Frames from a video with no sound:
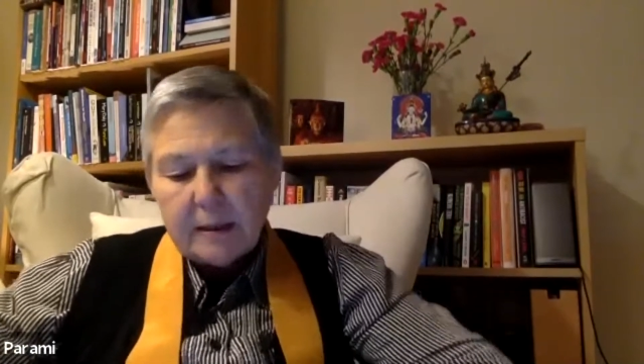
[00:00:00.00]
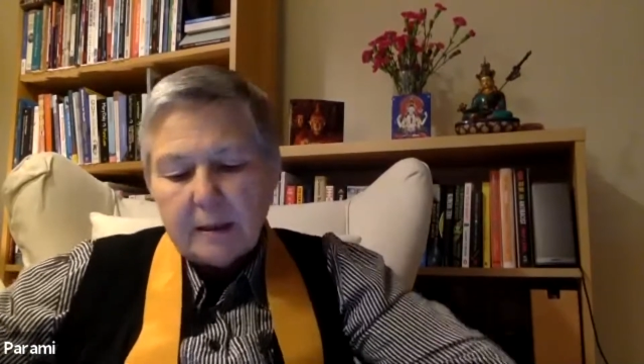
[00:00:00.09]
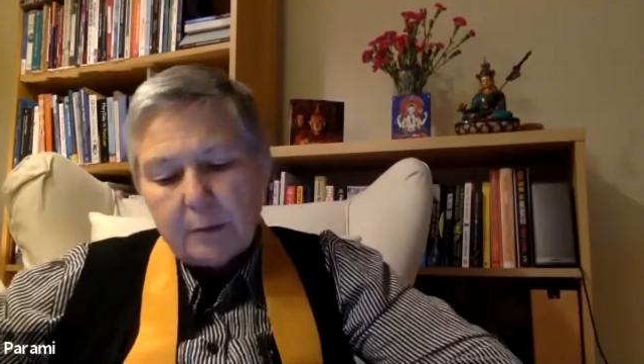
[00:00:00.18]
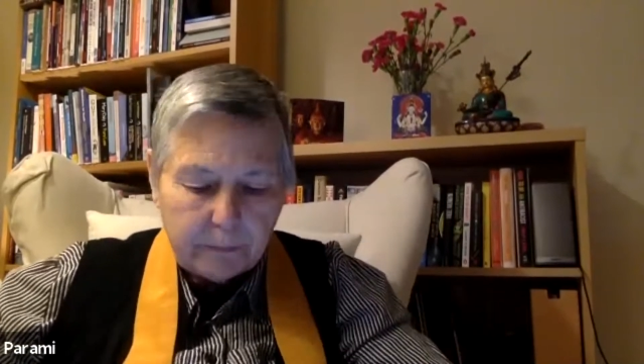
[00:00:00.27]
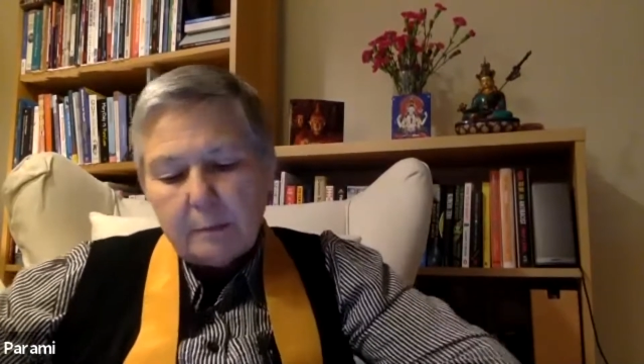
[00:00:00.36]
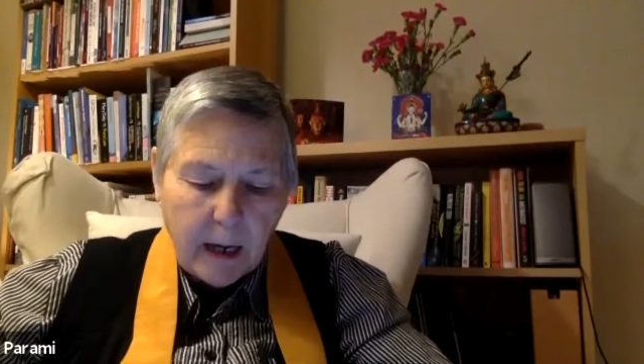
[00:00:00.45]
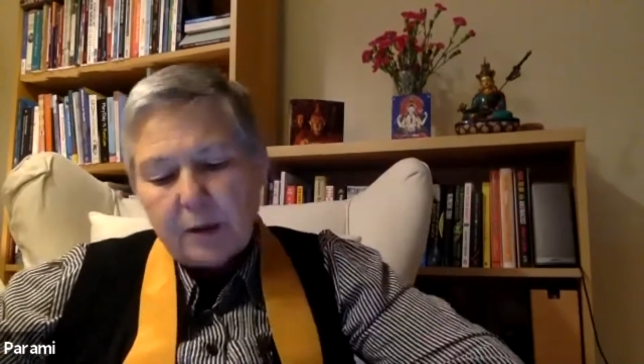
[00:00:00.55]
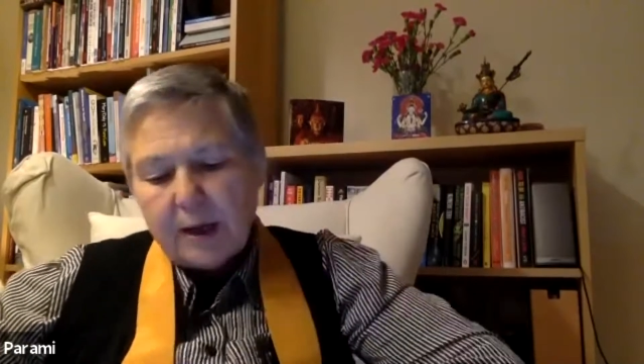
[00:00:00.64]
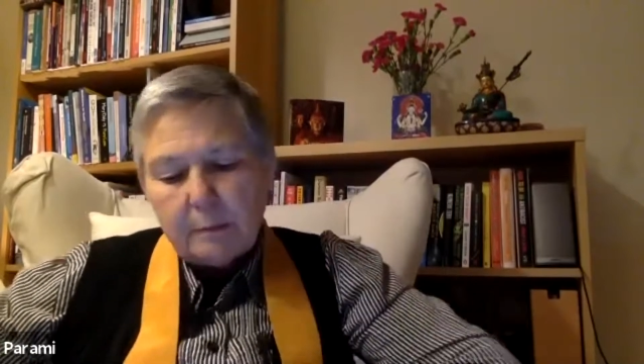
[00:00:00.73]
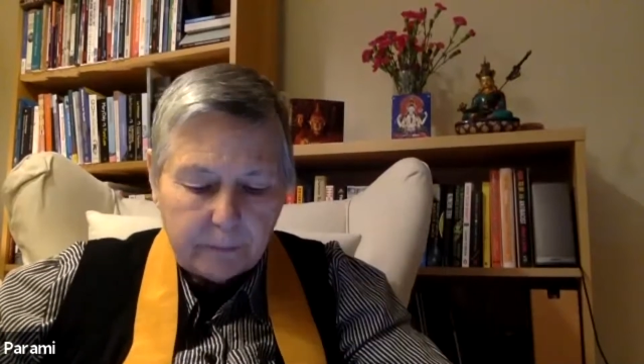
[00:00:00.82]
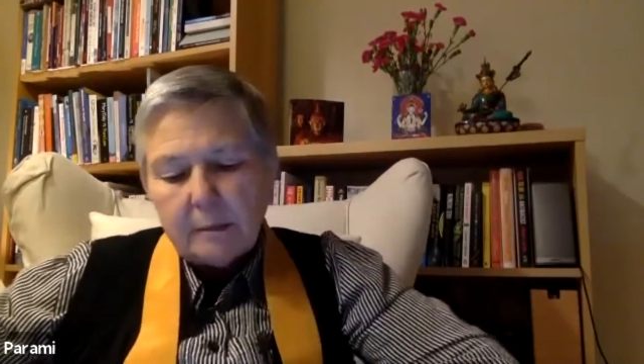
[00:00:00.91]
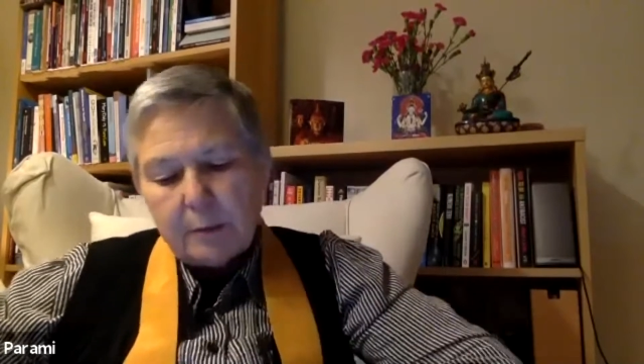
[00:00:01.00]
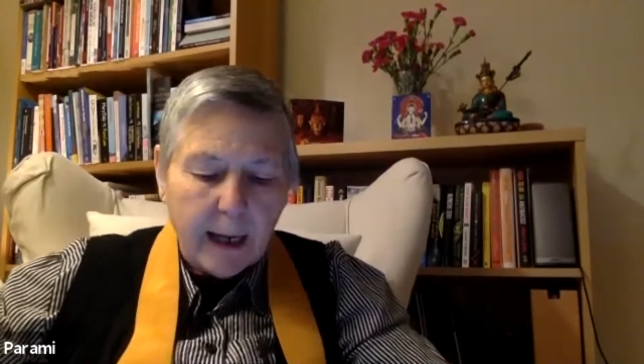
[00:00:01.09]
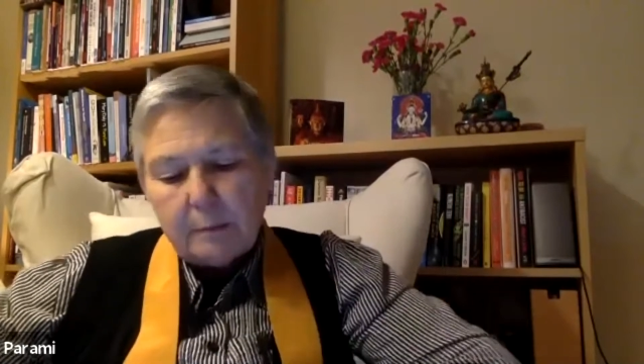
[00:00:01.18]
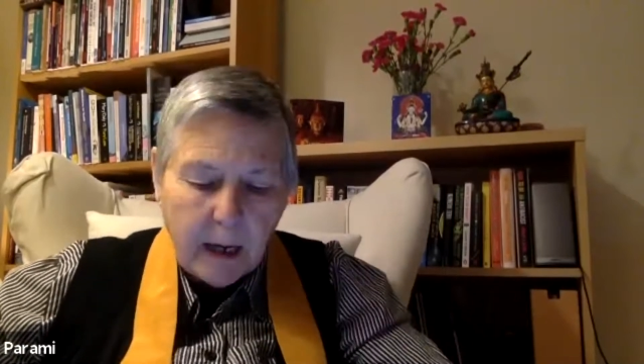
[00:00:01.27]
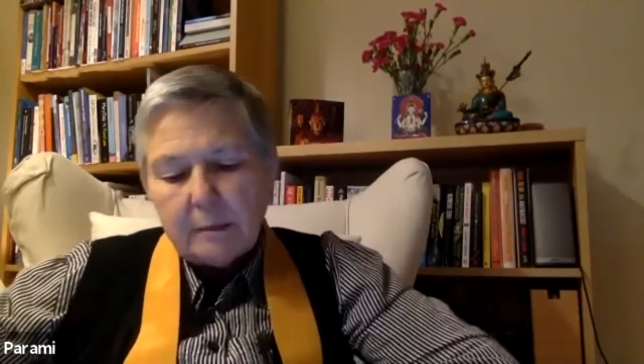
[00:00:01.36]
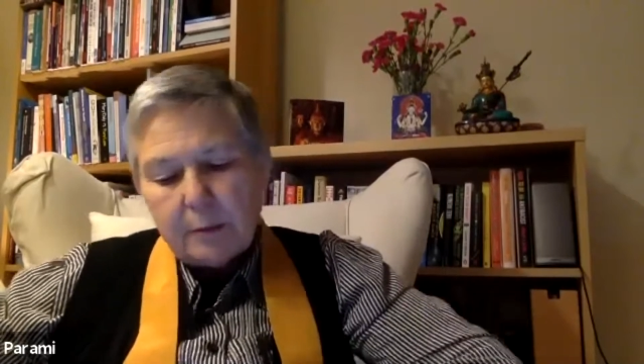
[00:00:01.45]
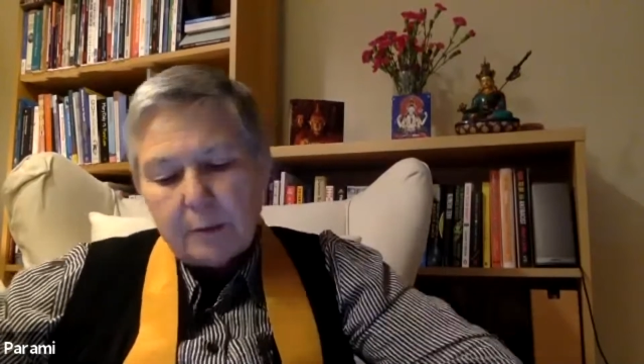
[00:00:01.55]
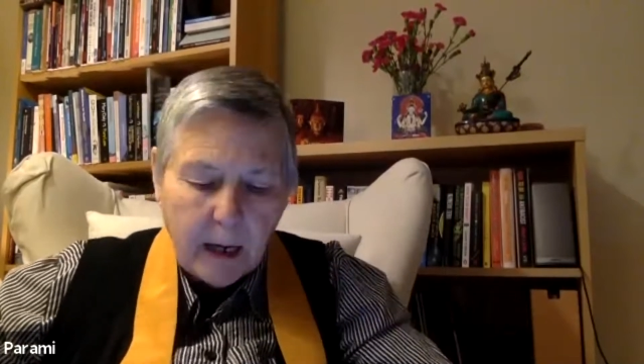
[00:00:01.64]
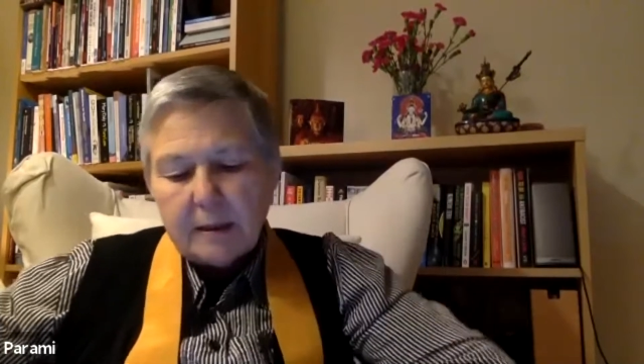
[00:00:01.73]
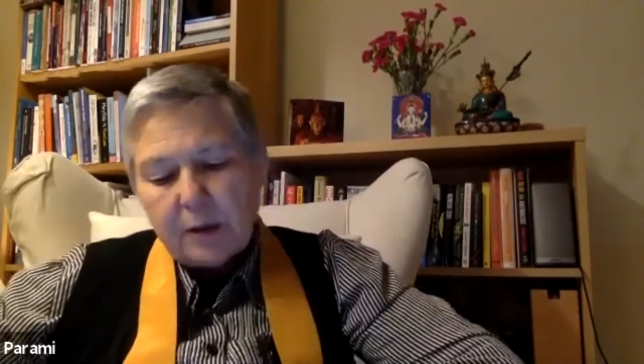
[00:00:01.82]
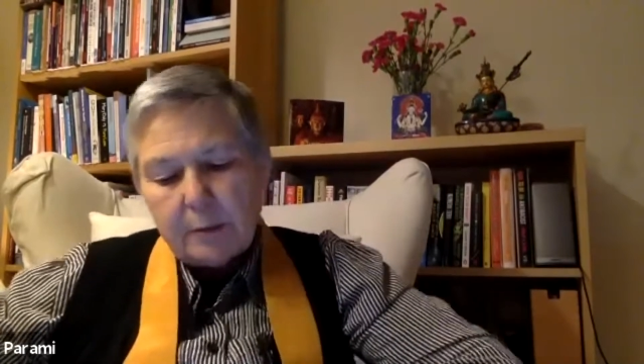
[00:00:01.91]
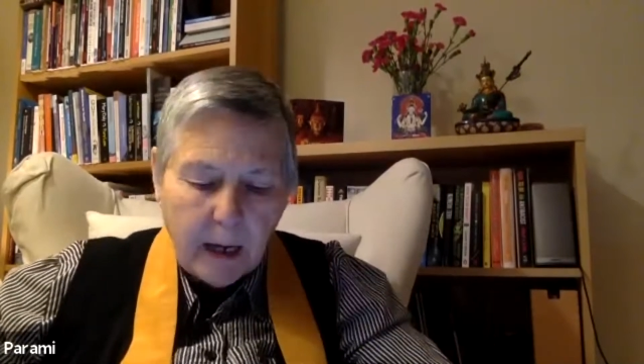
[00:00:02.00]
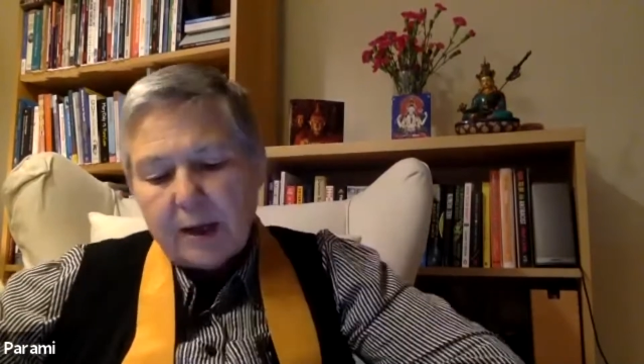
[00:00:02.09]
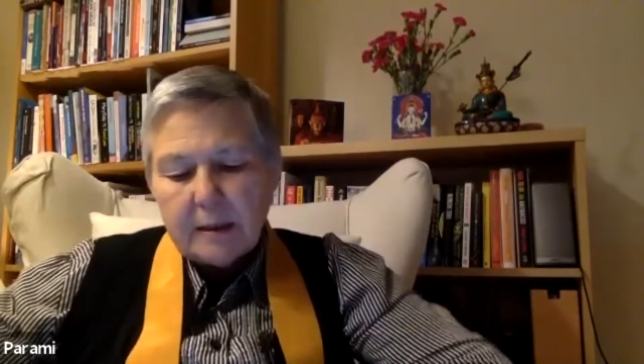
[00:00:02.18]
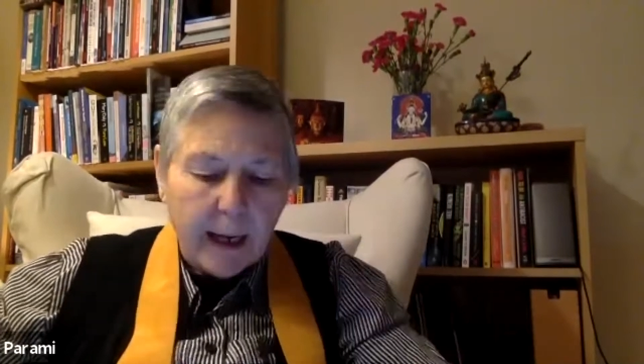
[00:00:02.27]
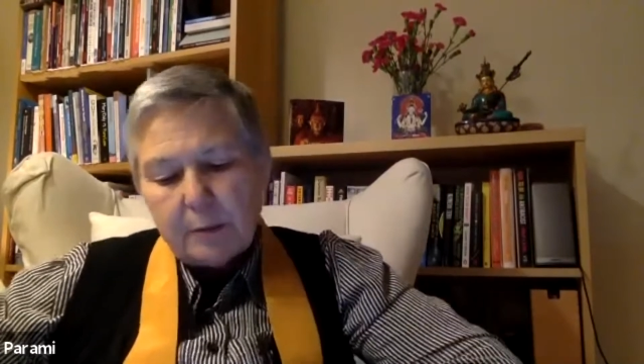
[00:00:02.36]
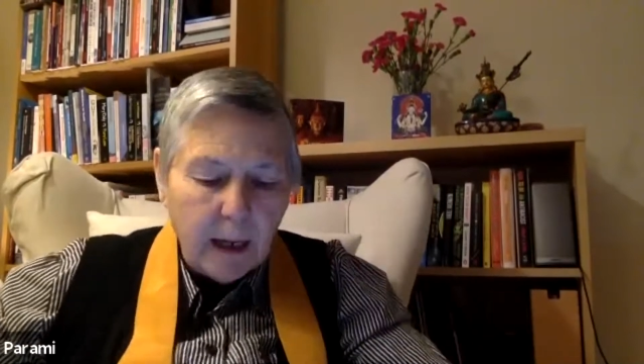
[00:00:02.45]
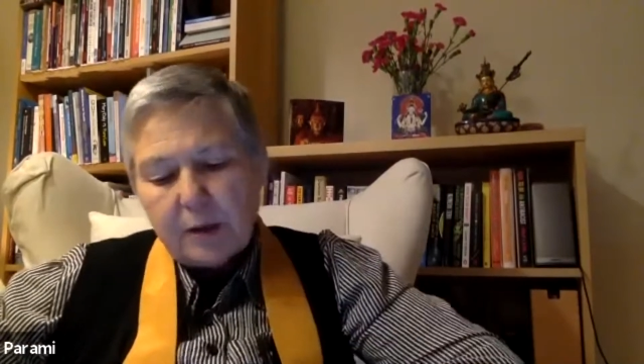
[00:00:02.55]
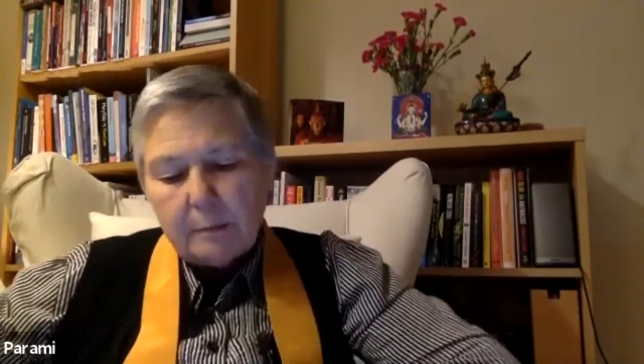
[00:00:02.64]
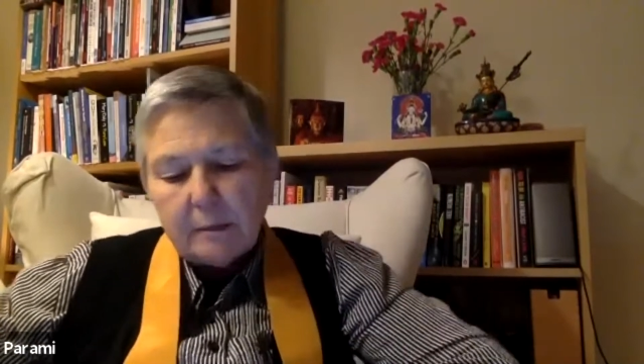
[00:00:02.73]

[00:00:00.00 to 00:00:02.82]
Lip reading: he came down apparently to two options,